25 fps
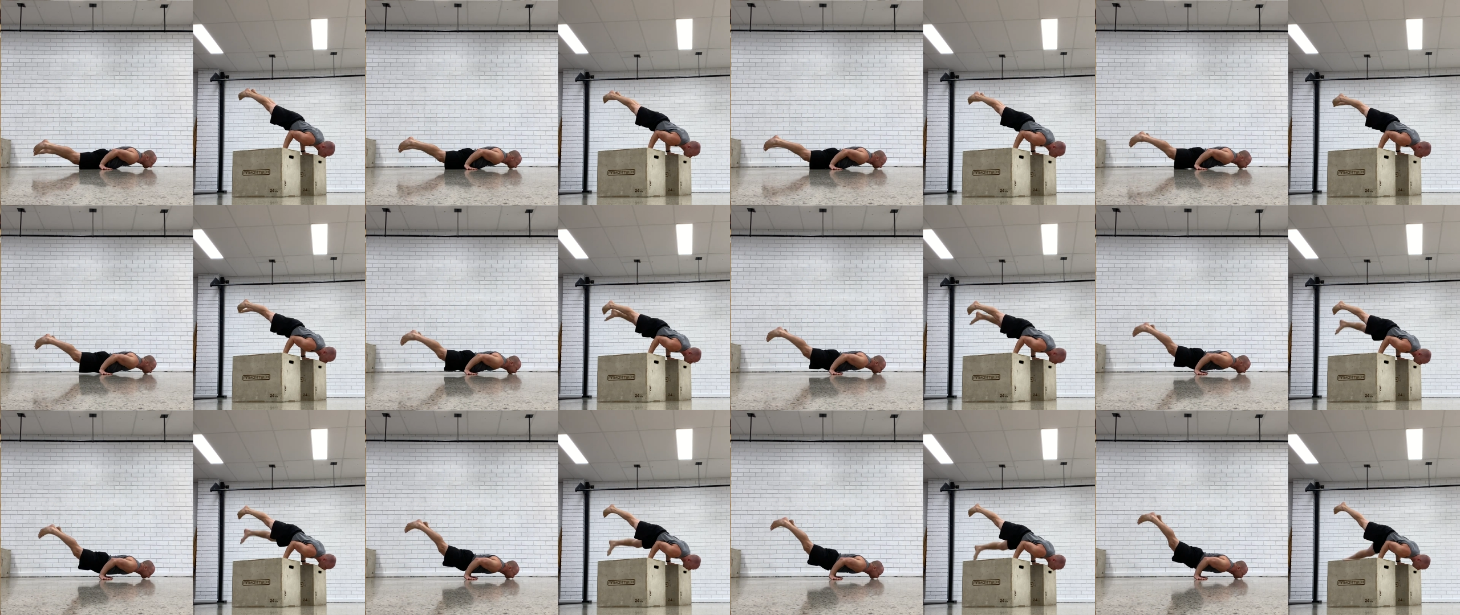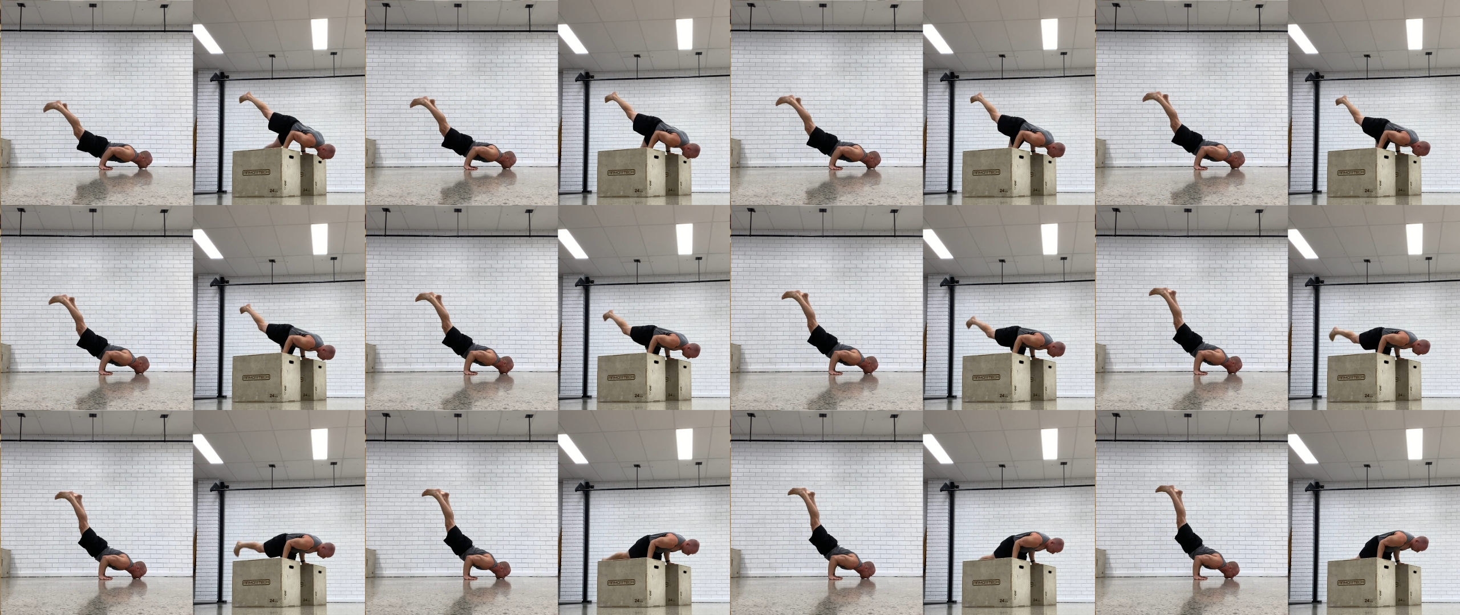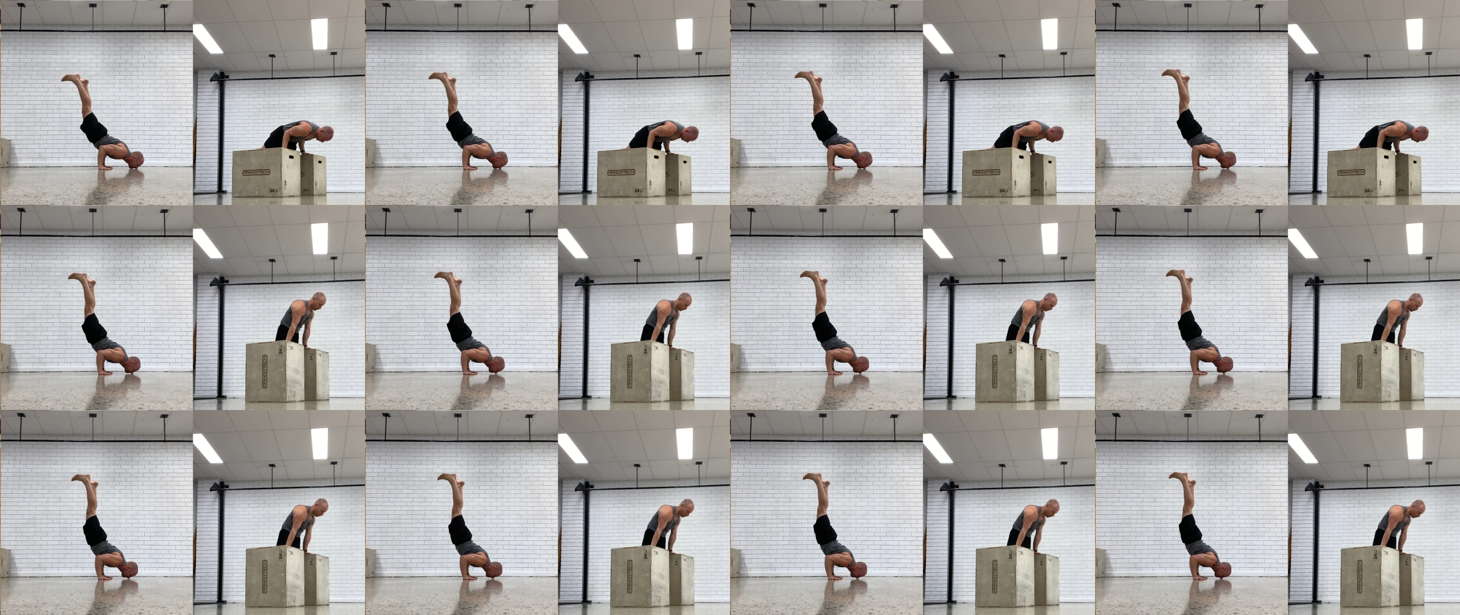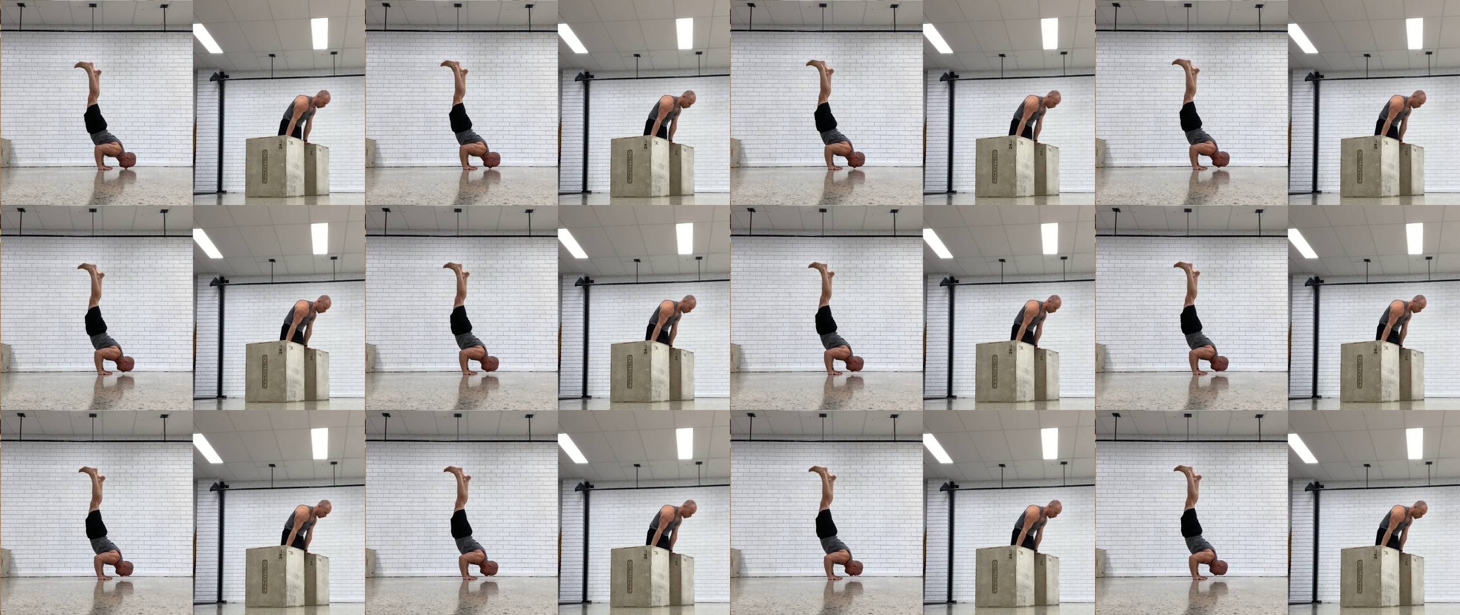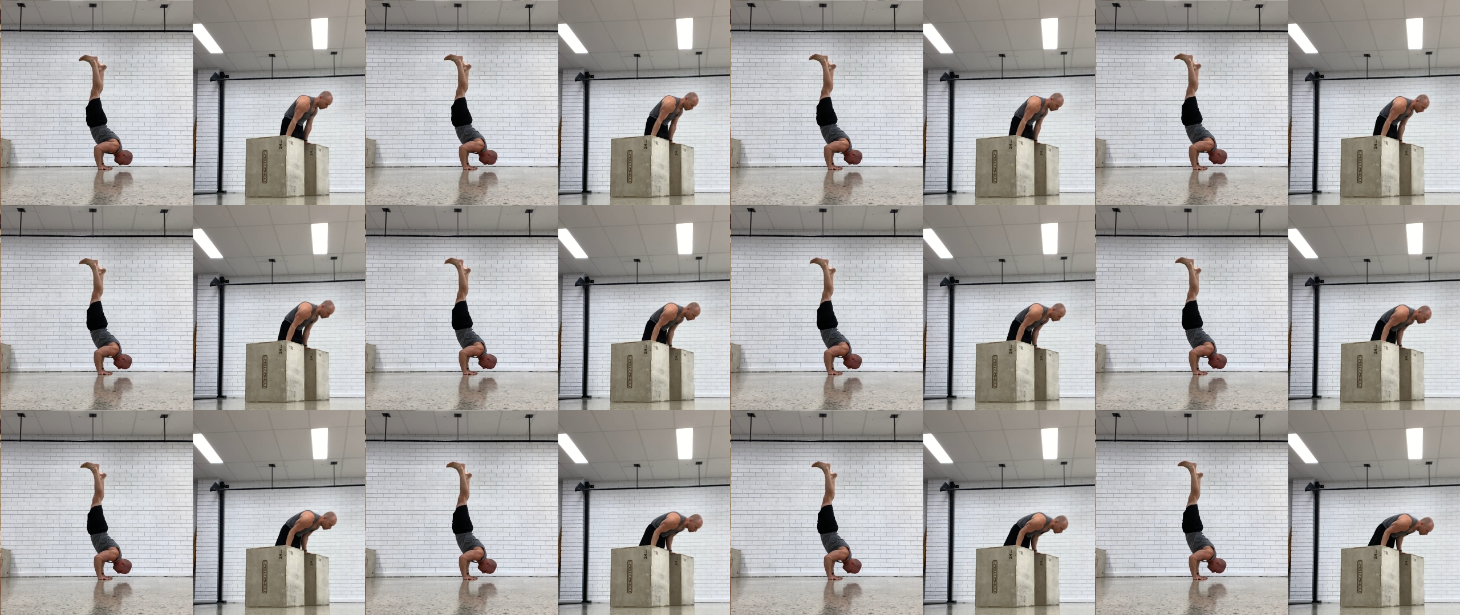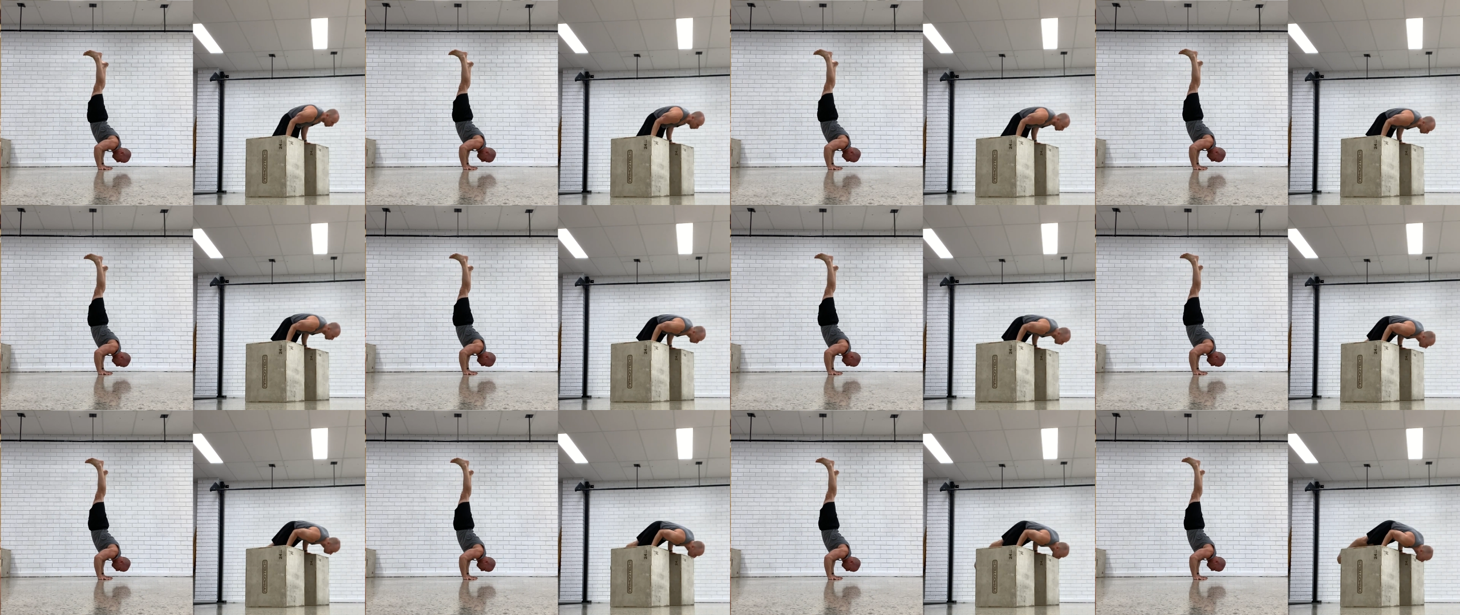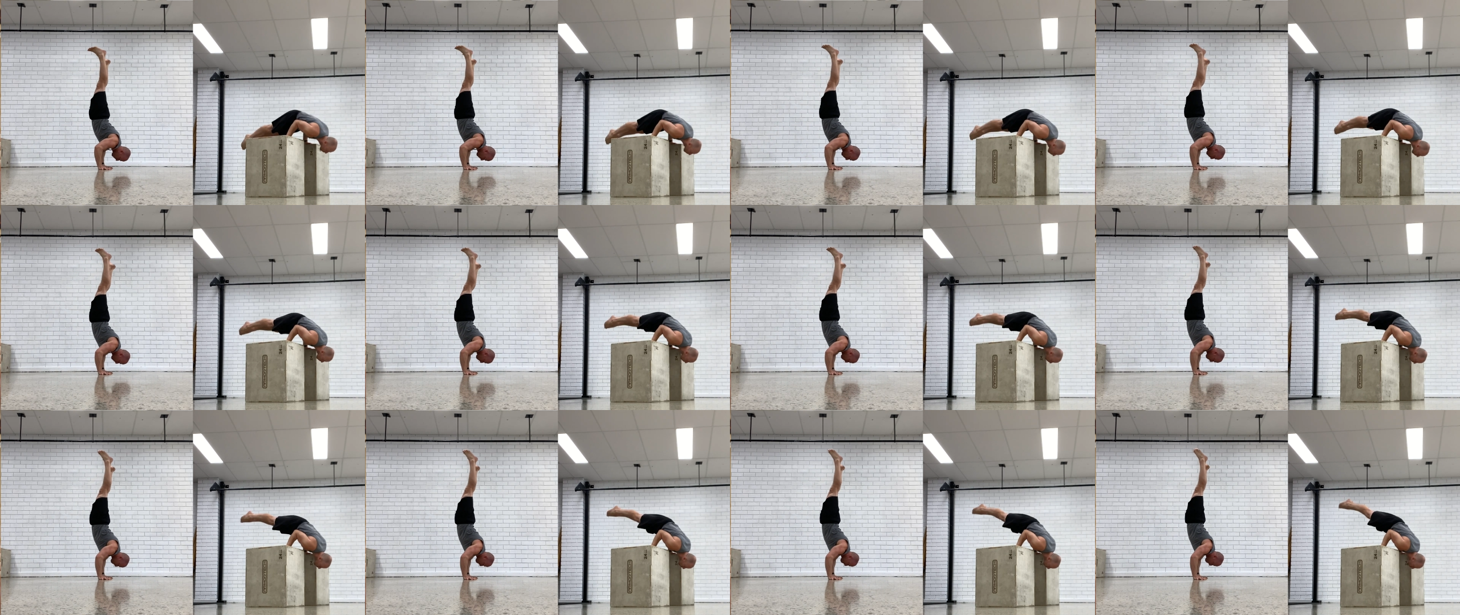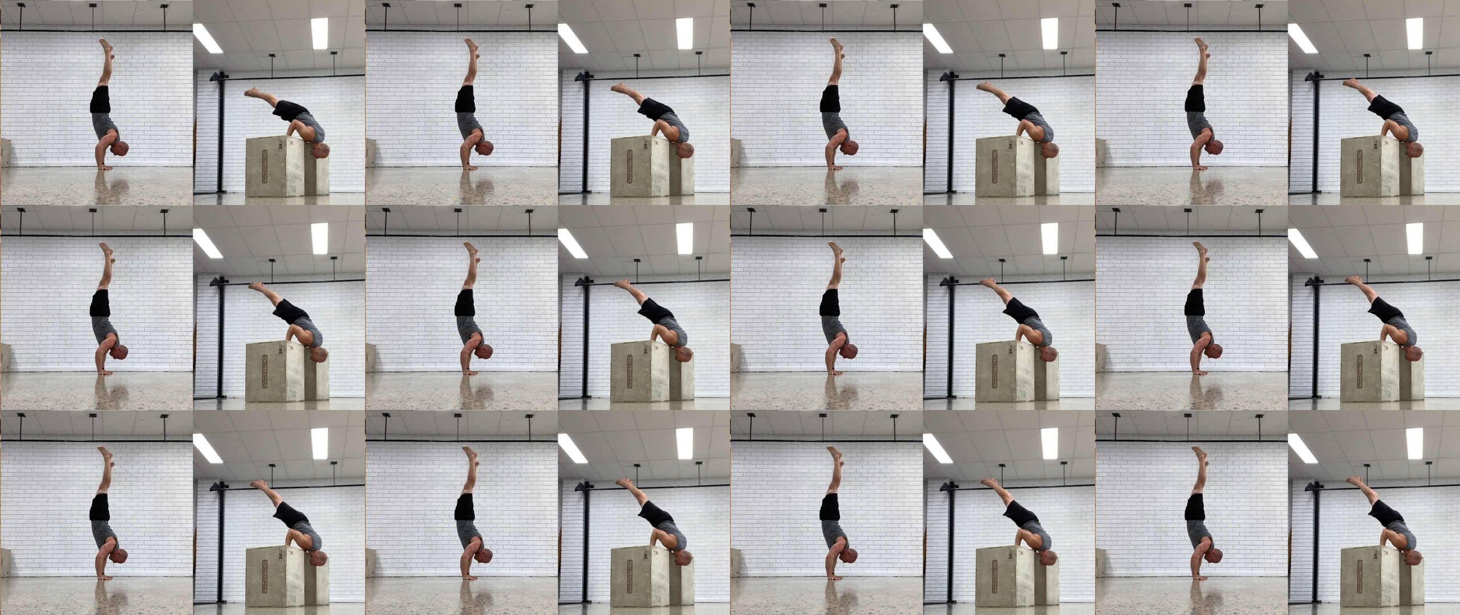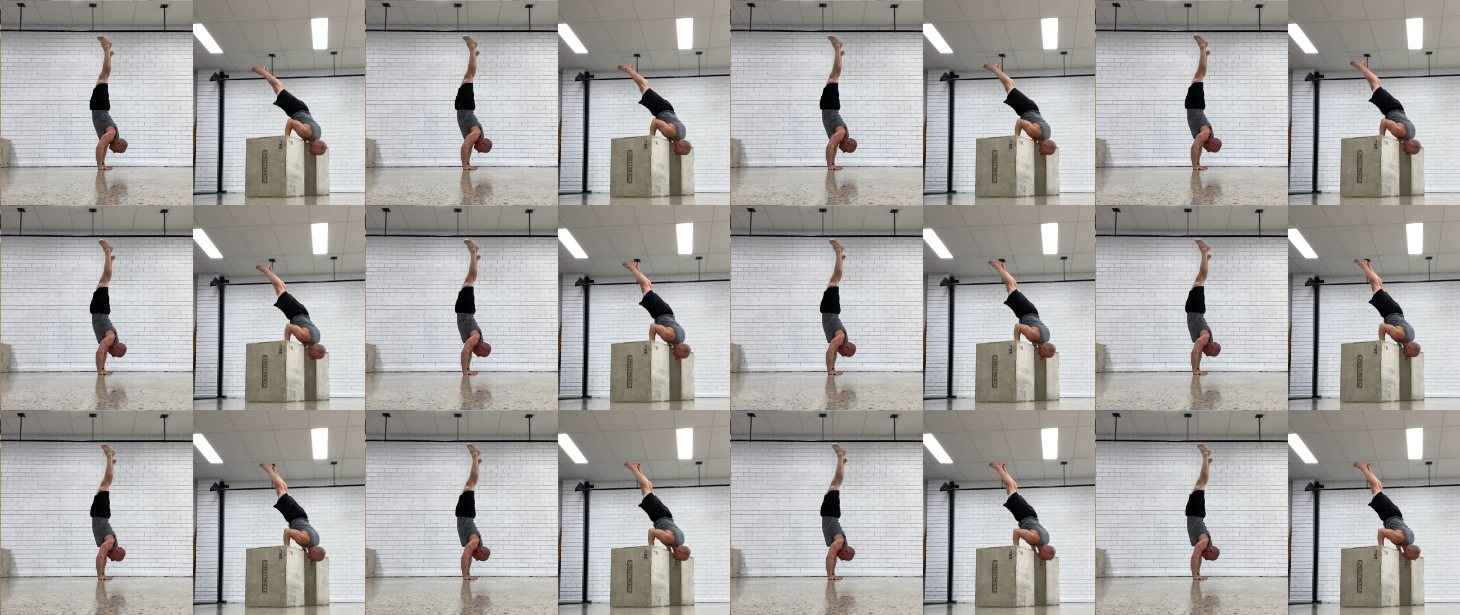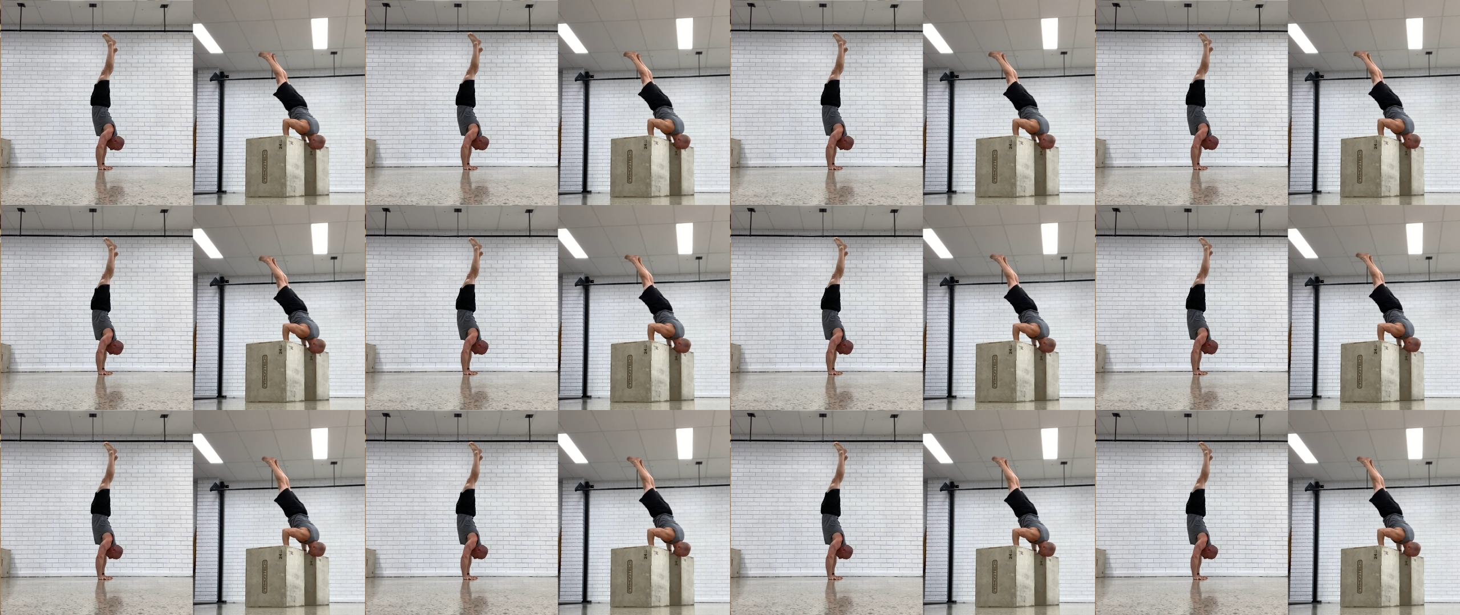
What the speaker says: No face is visible, so there are no lips to read.